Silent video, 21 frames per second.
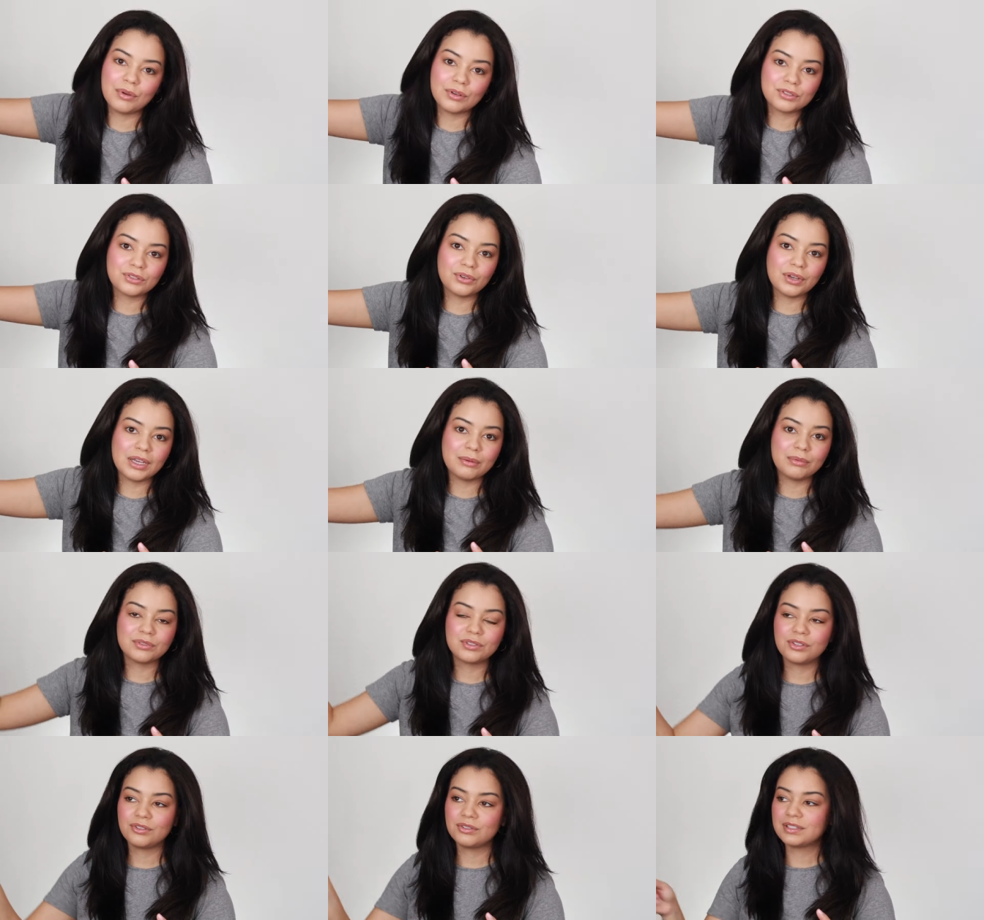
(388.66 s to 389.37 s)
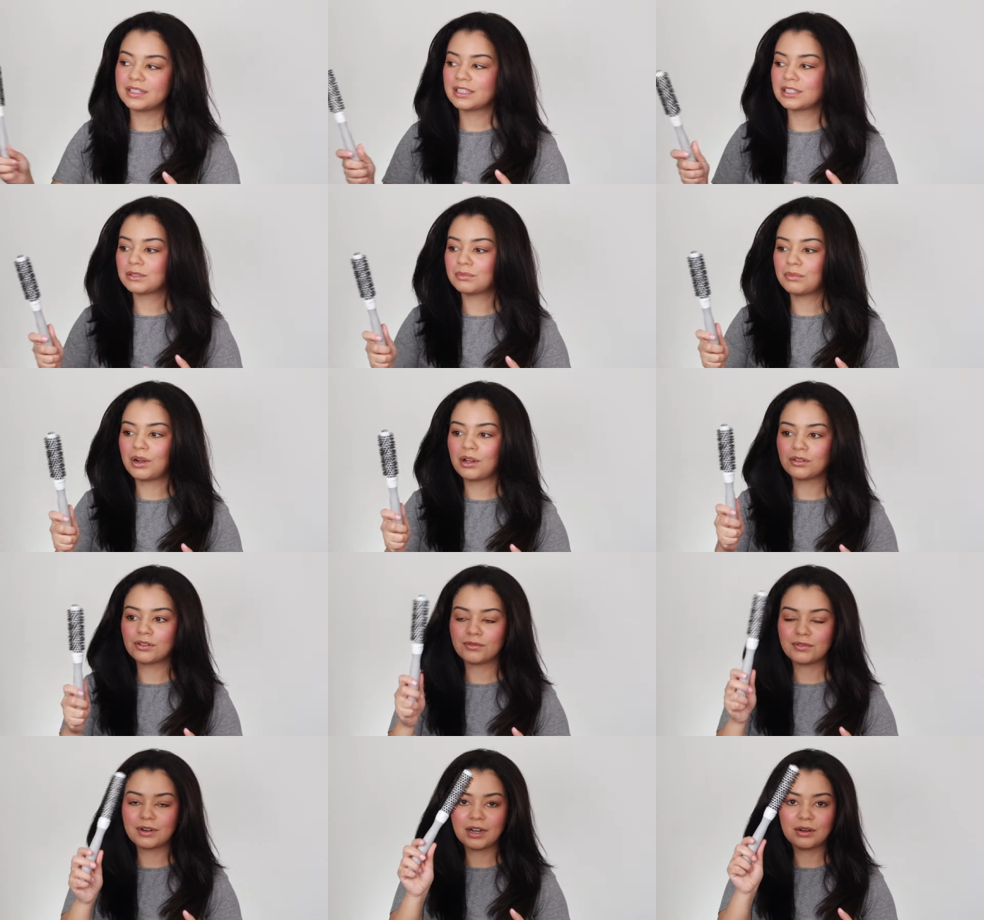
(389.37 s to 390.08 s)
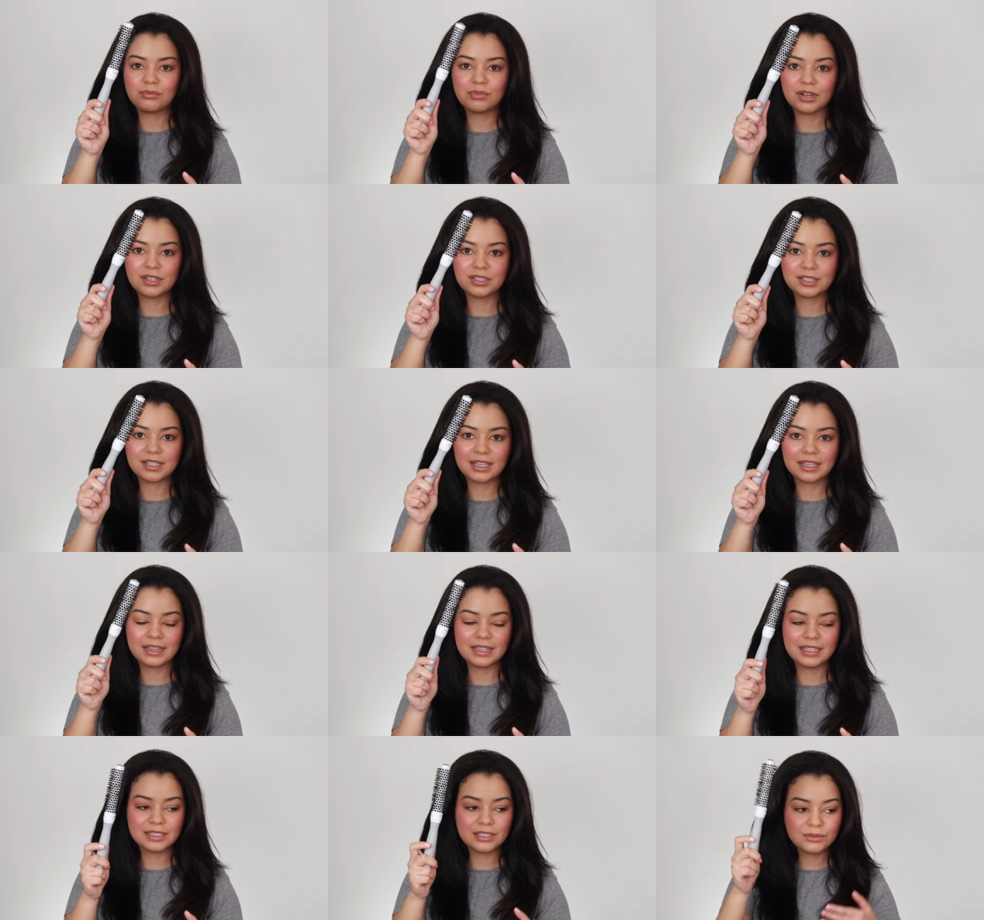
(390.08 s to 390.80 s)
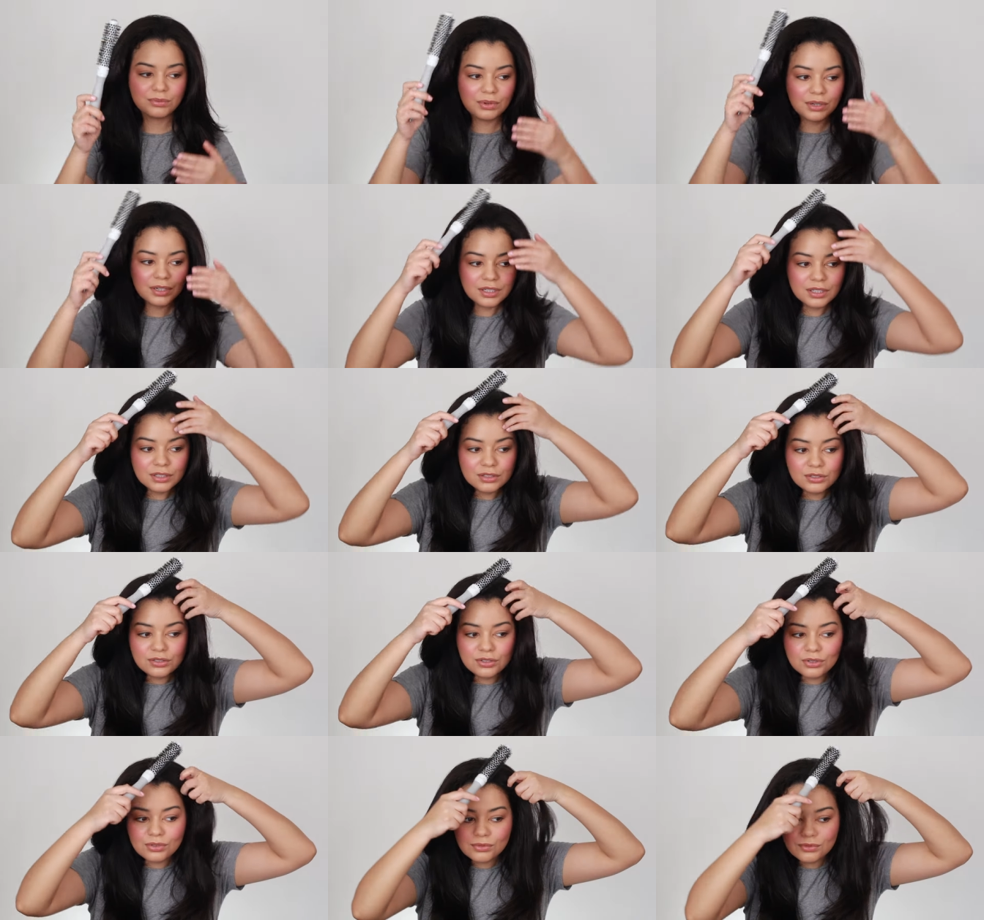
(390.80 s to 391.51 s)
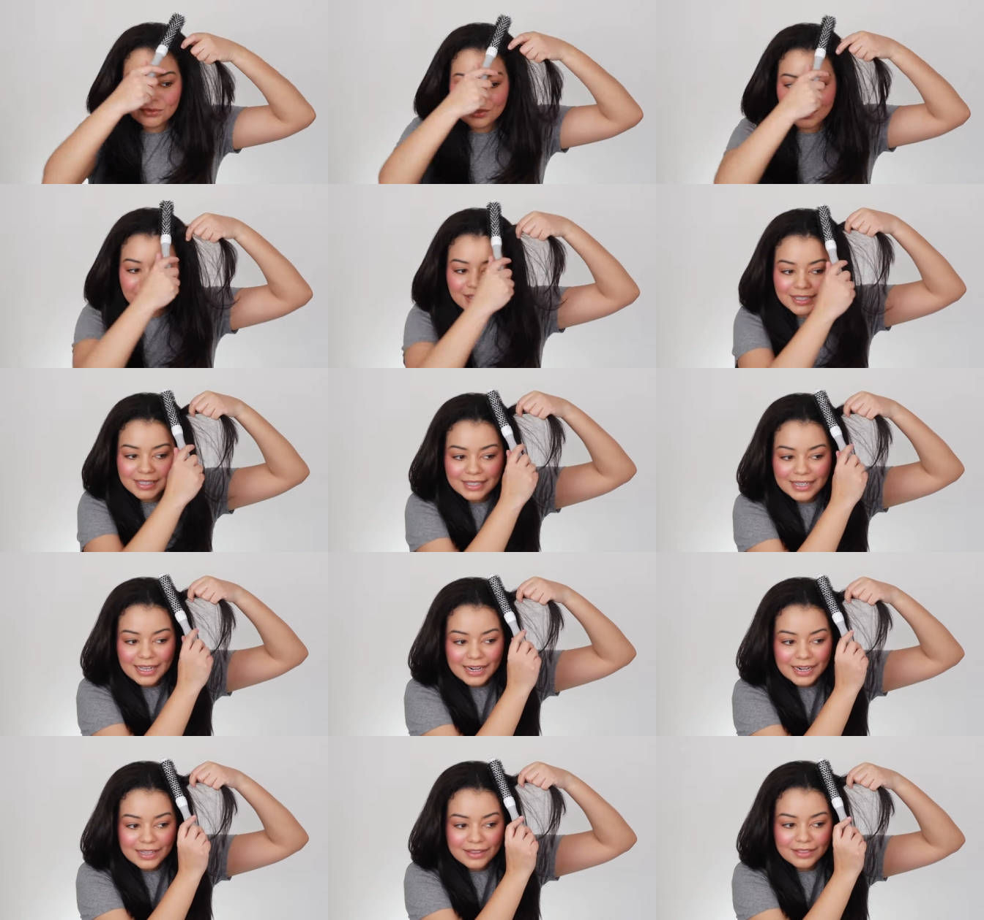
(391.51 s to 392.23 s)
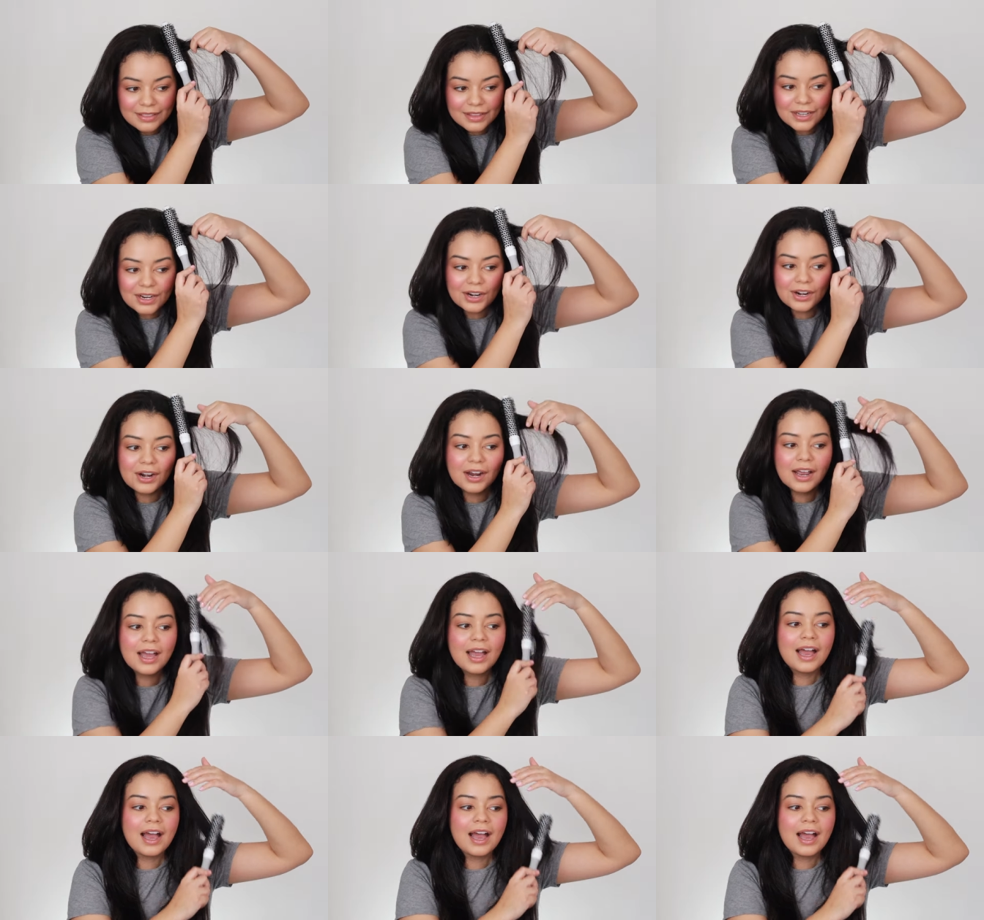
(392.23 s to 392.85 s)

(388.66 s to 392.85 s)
also able to use a smaller round brush like this one to really get in there.